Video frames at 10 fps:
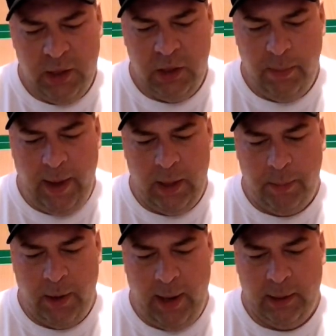It's about
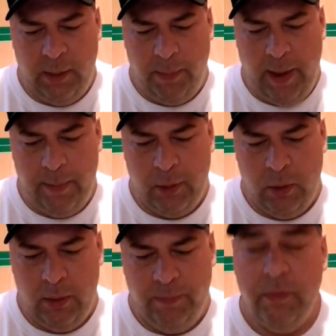applying the
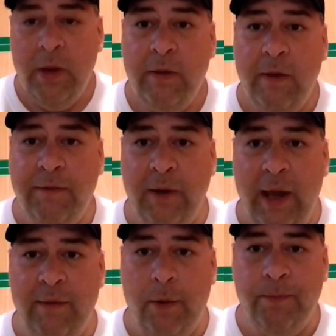pepper and the
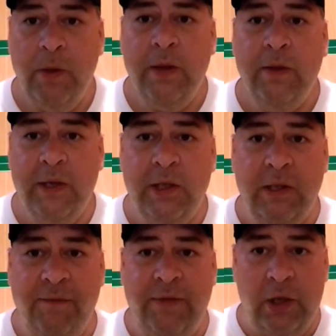flavor. This
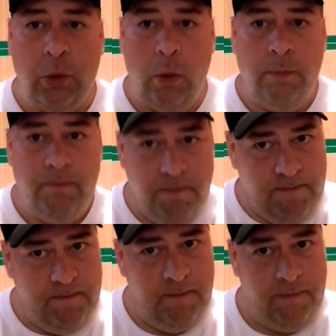is a visual
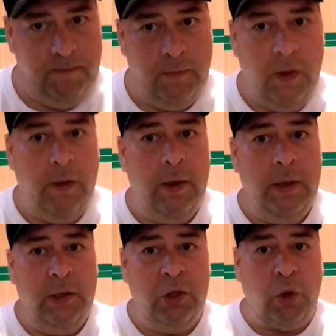
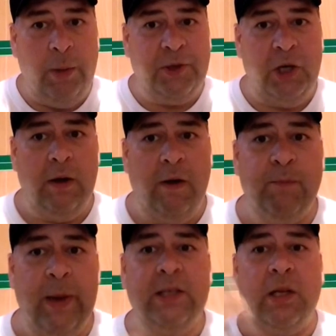description
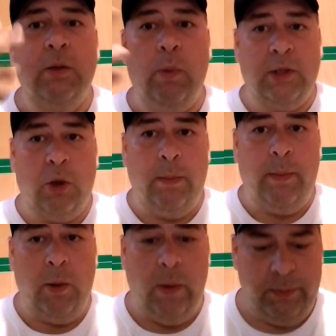of basically what's on
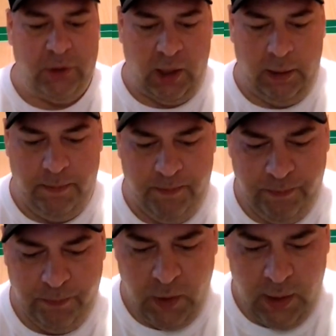my website.
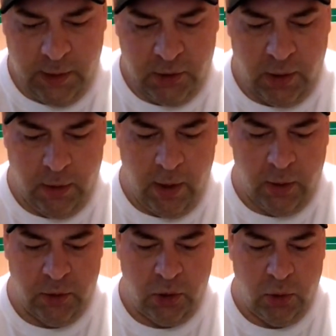So
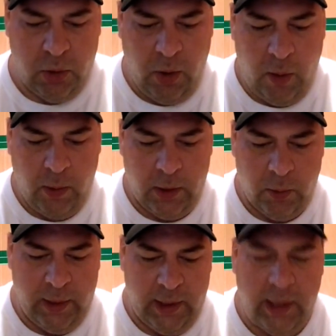those who do not want
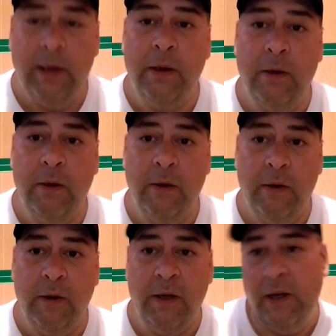to read it
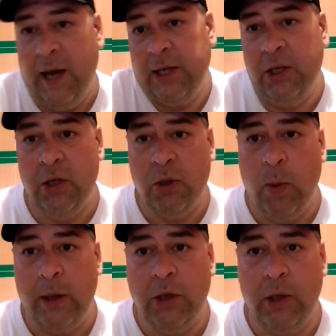can actually
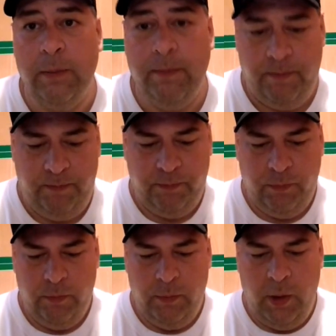just watch it.
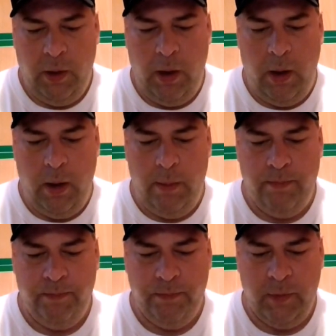
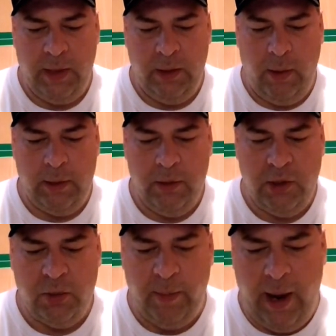Um, anyway,
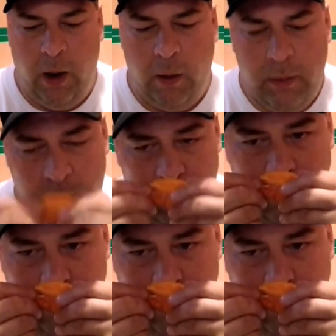the smell